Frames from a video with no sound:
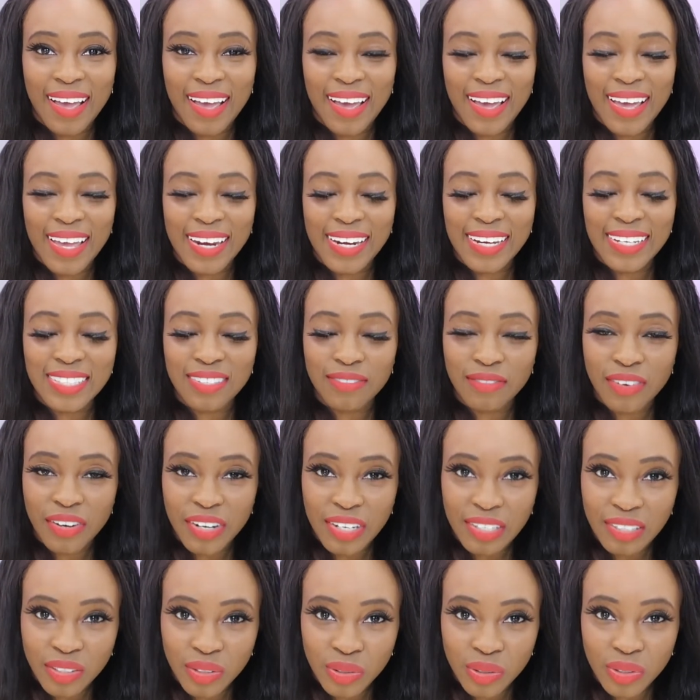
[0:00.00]
And it's a
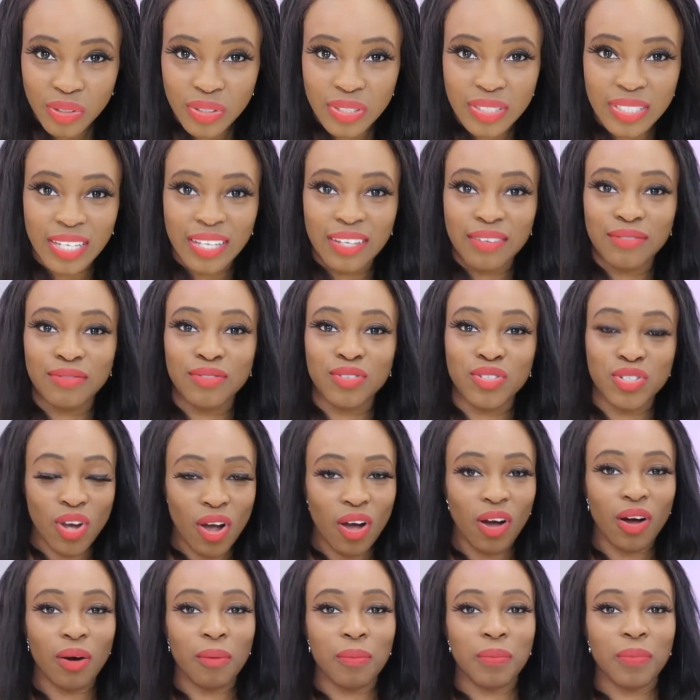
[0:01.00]
very lucrative
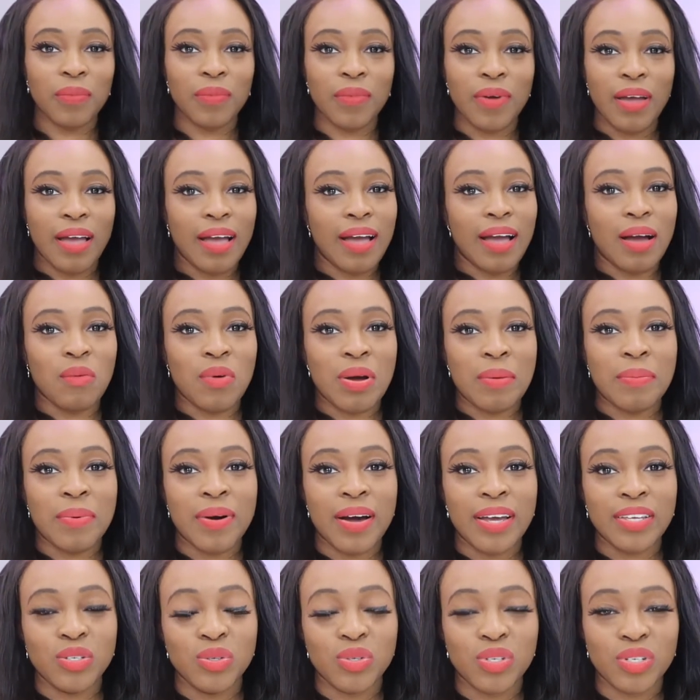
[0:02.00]
job
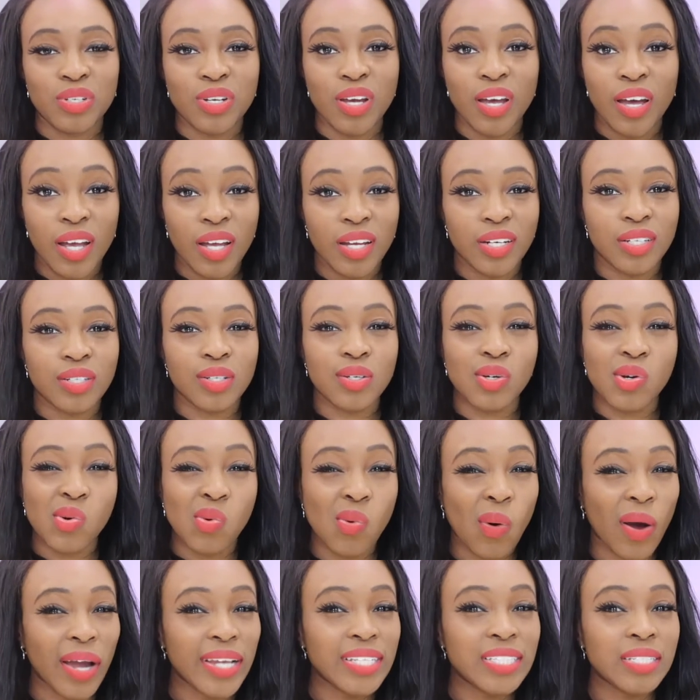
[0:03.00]
whereby you can earn
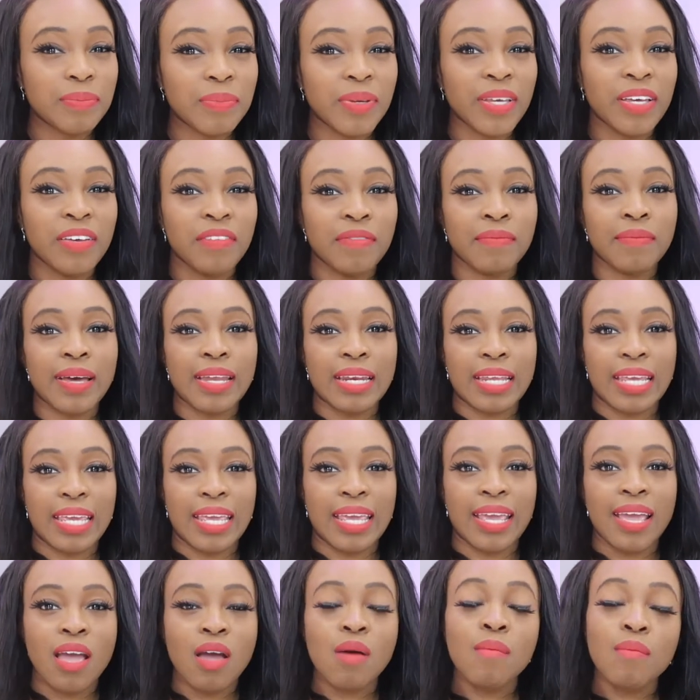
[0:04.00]
quite a bit of
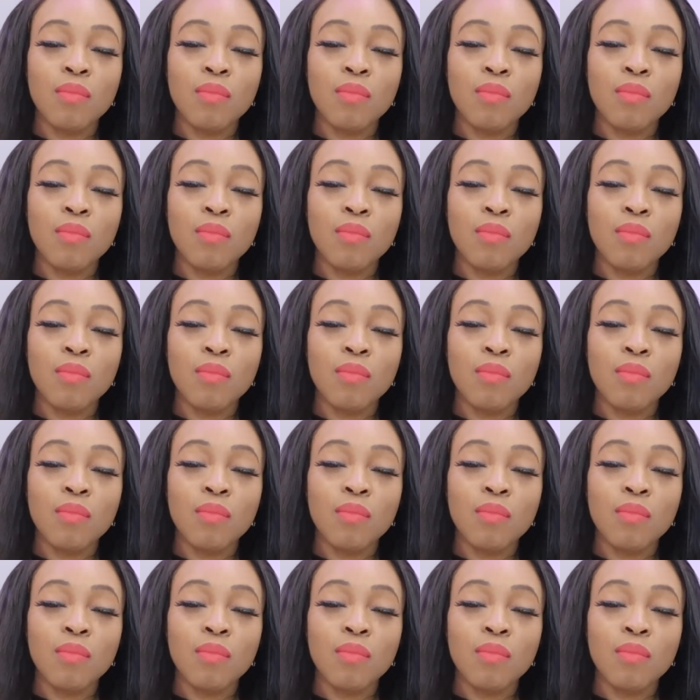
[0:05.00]
money.